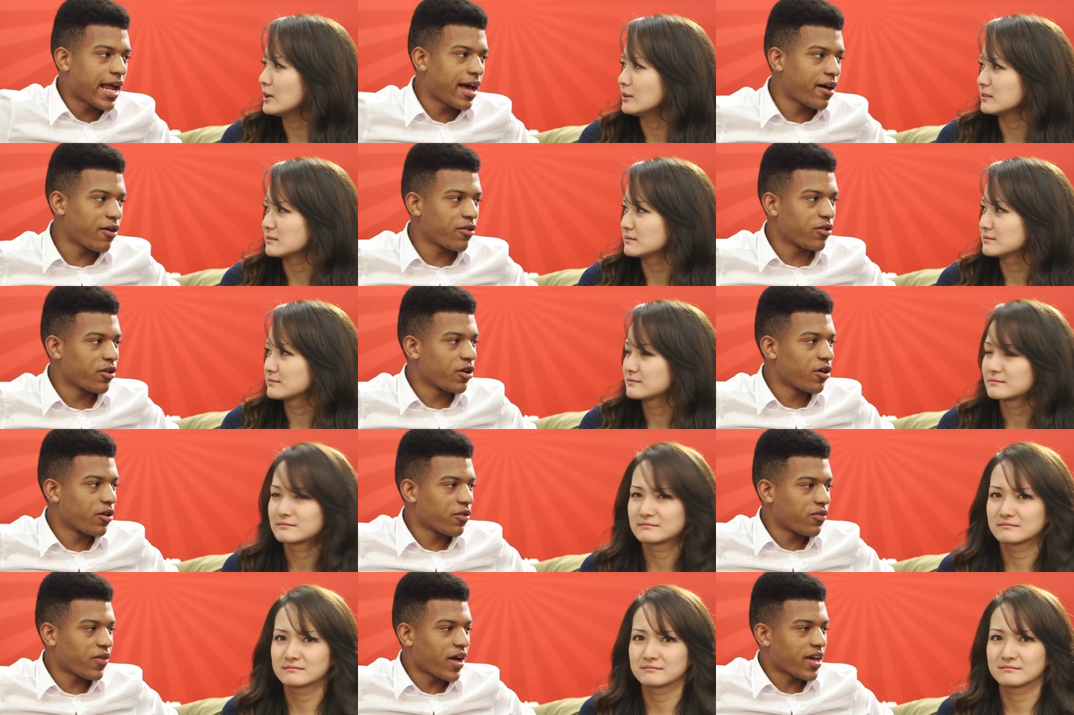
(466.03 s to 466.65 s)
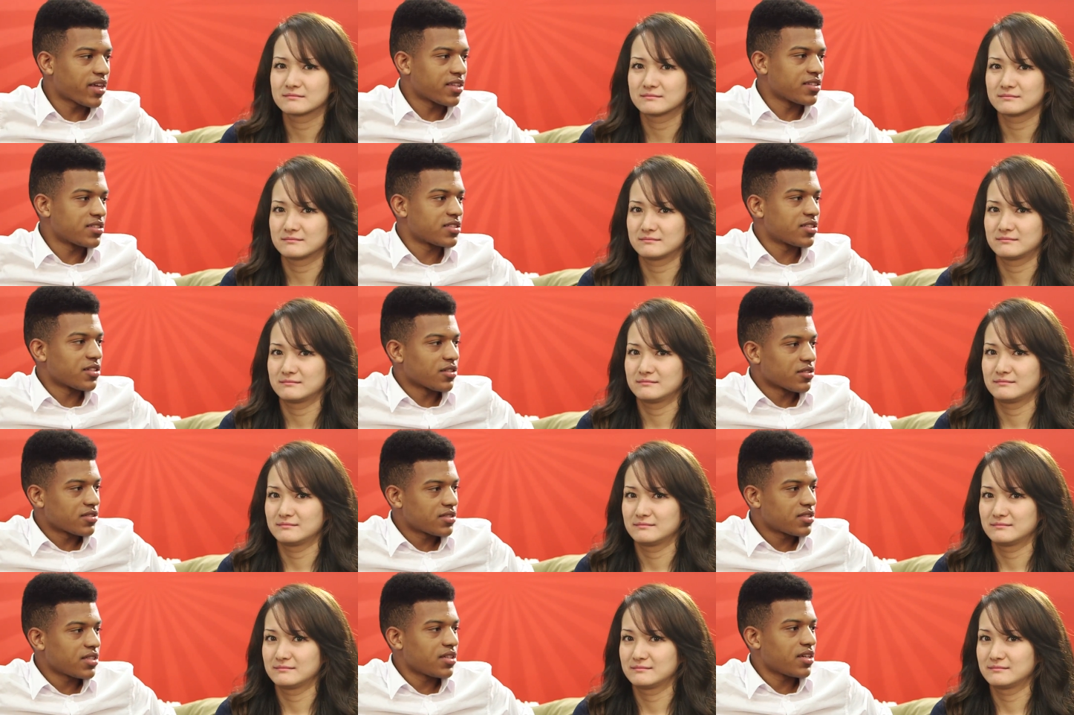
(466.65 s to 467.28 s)
Speaker 1: I don't know if I can
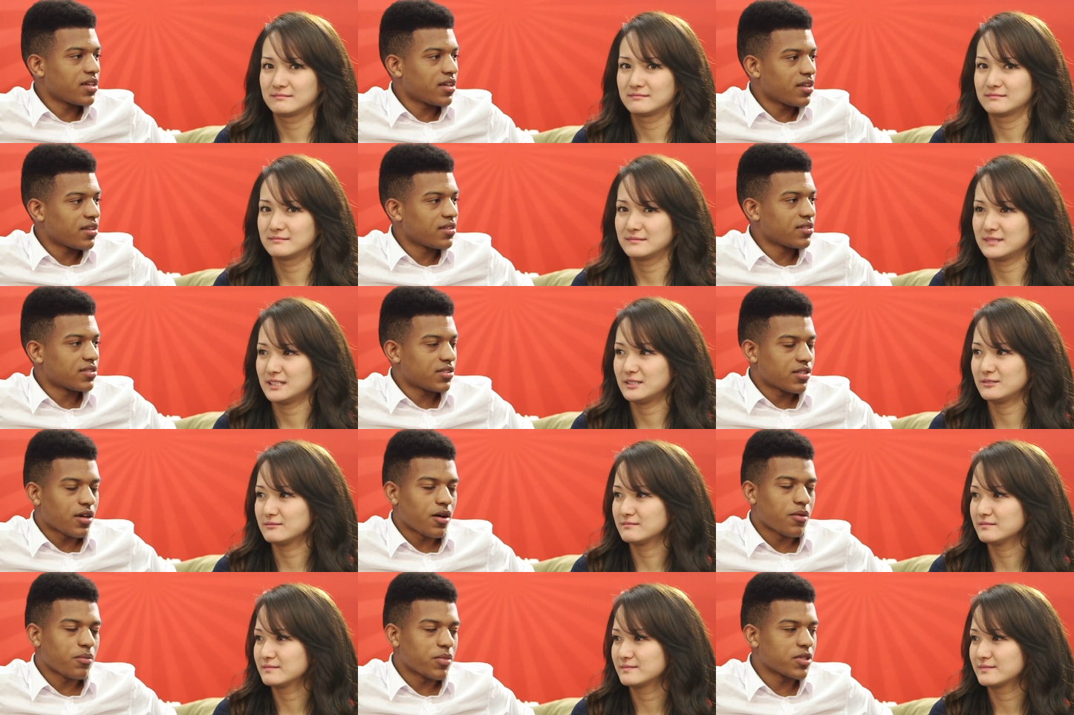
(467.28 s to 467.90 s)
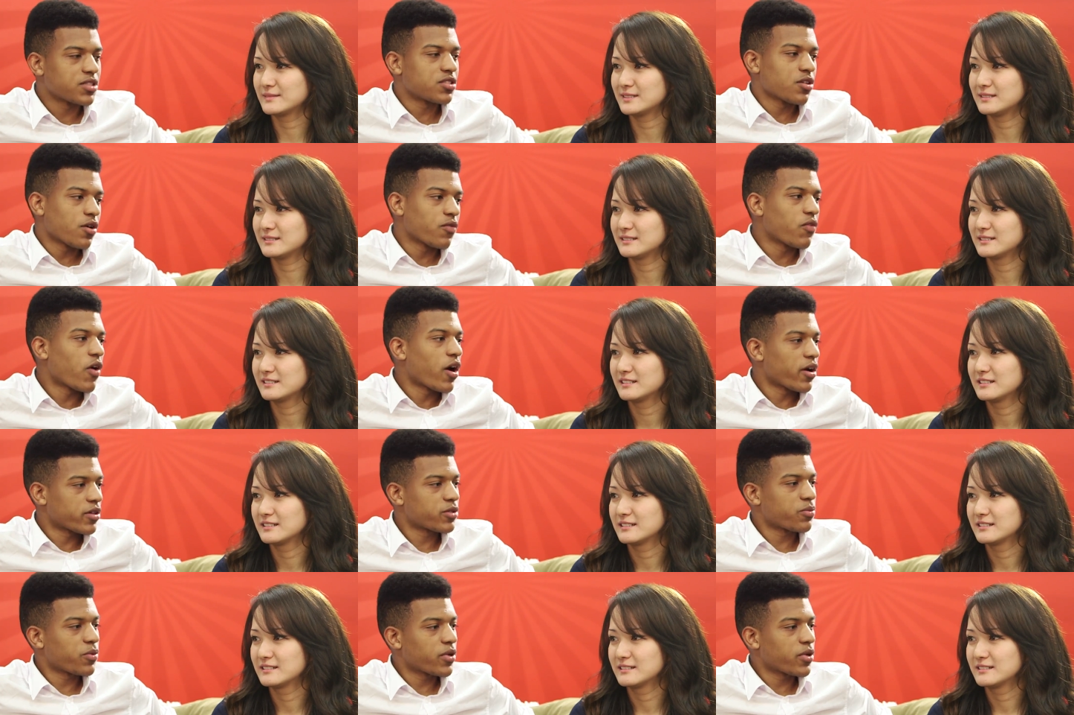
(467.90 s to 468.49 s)
still see it. Uh -huh. So, uh-huh. but so far it's